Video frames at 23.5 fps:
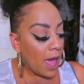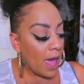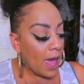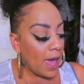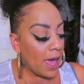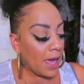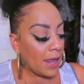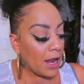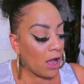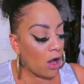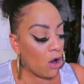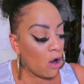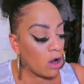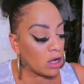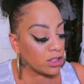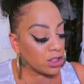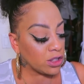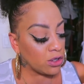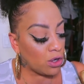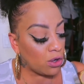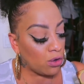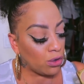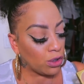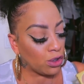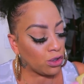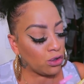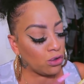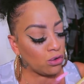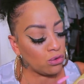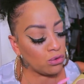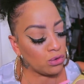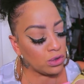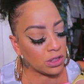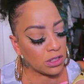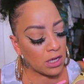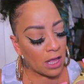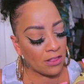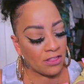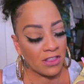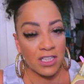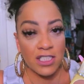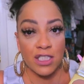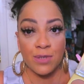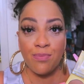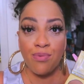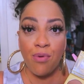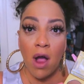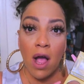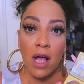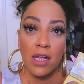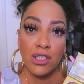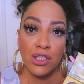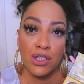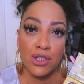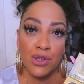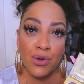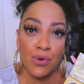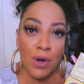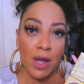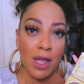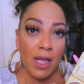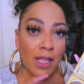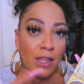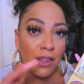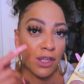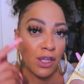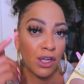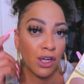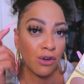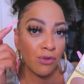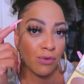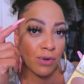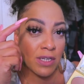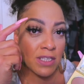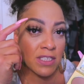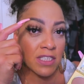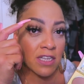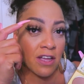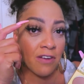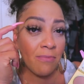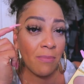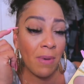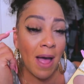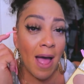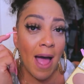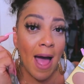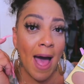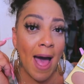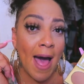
And I also used this bronzer in the crease of my